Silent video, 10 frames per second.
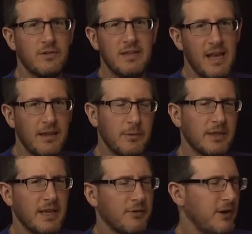yellowing
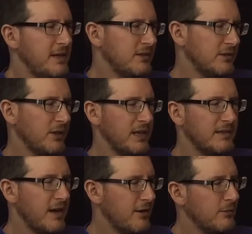like crazy and looking
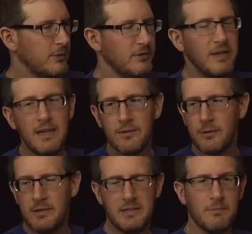terrible. Either
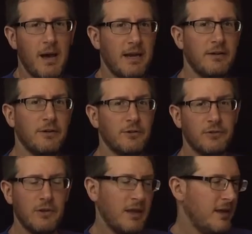of these
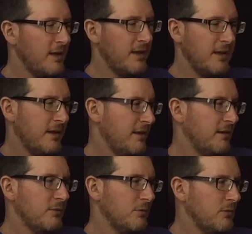monitors
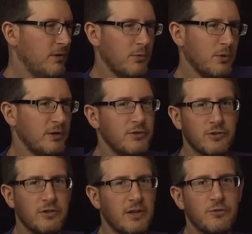were
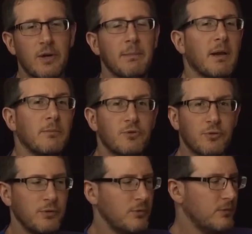just a dream come
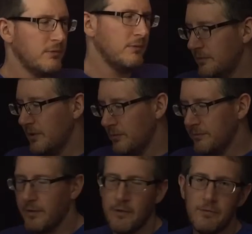true. Don't
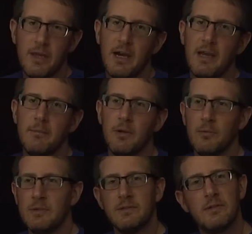fall for the hype.
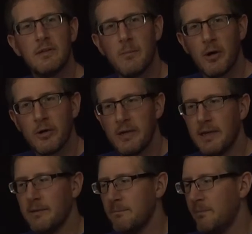Don't listen to the
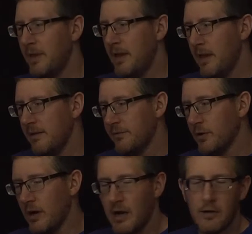marketing. If
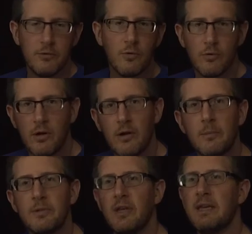you're a hardcore
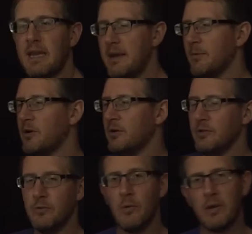100% gamer and
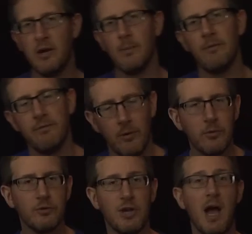you don't care about
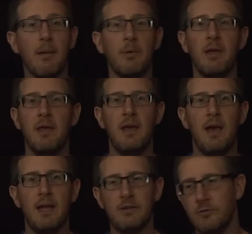Photoshop
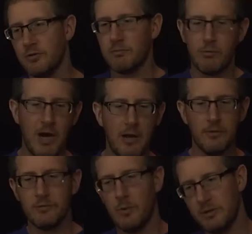and you just
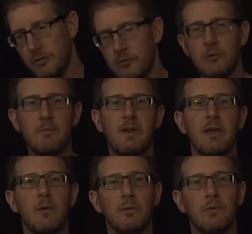browse and watch YouTube
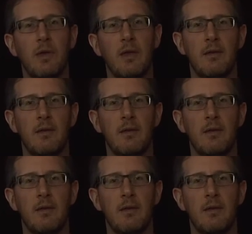videos,